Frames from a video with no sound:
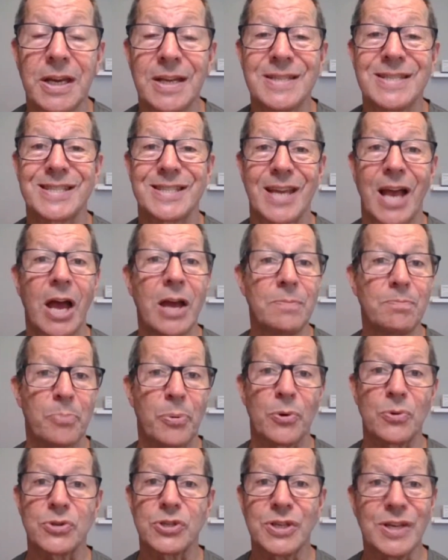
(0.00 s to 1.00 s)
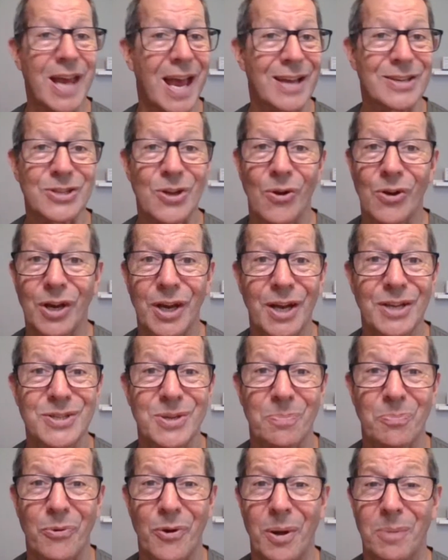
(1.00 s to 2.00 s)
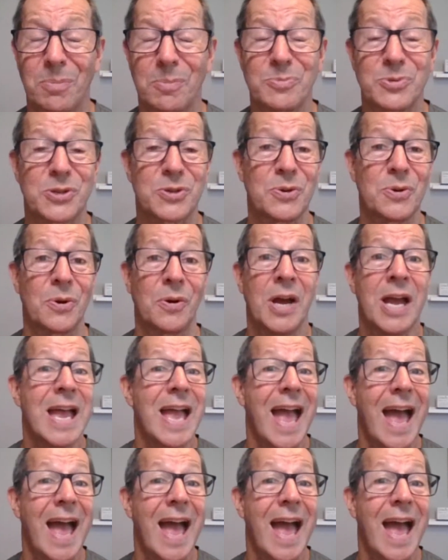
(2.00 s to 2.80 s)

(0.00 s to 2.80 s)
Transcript: inside person has all kinds of problems too.